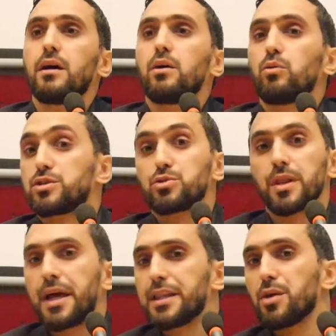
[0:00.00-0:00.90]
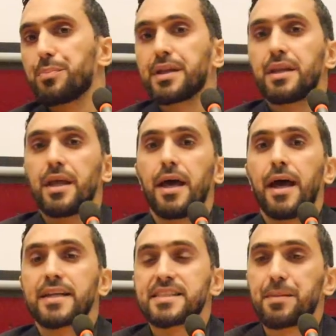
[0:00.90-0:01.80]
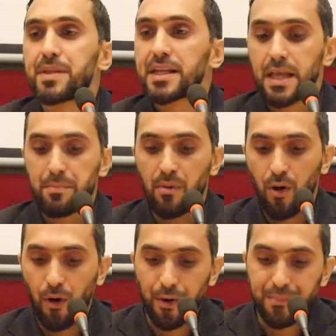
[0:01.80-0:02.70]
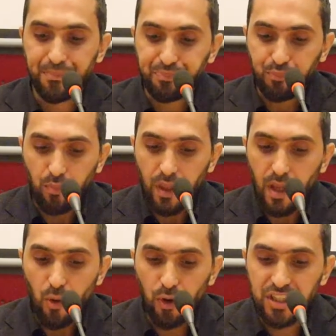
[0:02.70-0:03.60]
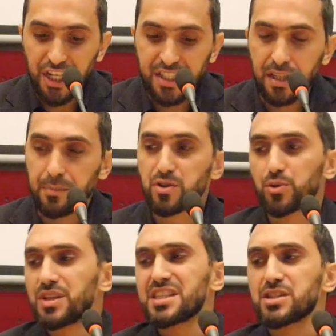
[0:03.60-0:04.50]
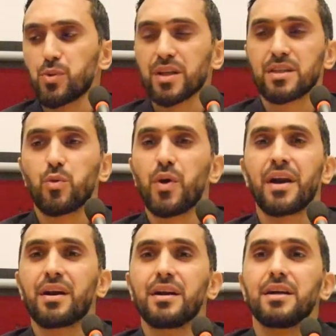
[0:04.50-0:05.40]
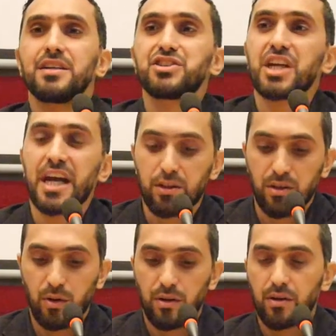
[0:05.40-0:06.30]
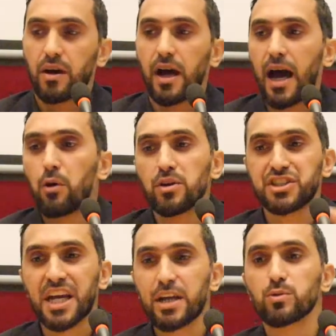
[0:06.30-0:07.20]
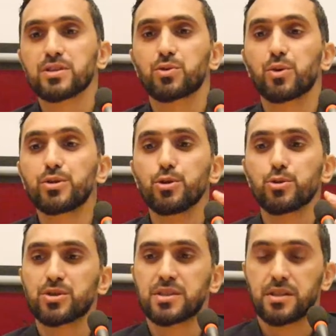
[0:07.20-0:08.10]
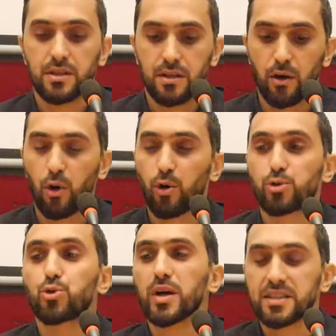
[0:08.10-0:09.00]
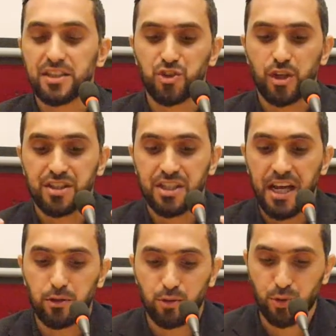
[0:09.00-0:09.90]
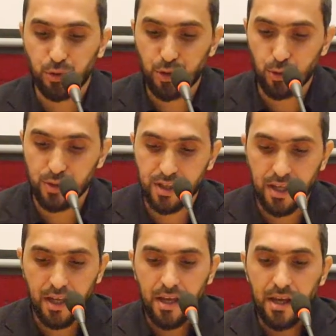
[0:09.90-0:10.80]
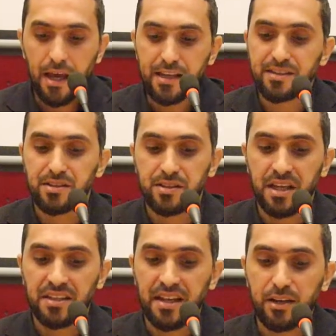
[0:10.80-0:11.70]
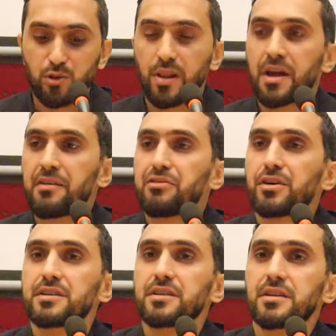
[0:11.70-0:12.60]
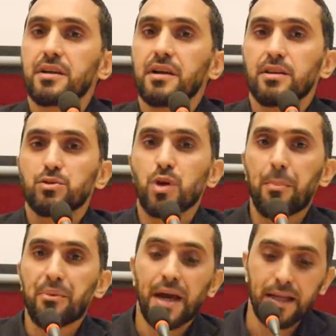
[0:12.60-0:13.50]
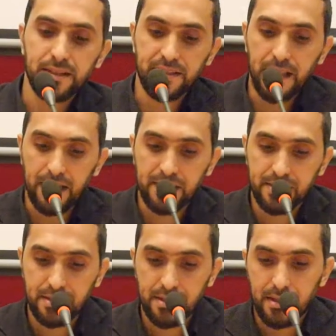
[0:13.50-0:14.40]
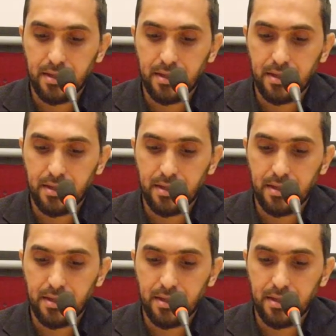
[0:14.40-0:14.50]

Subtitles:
which will end up in accepting them or rejecting them. So this is how Ijtihad was reduced, or to what Ijtihad was reduced, is the intellectual effort to apprehend the text,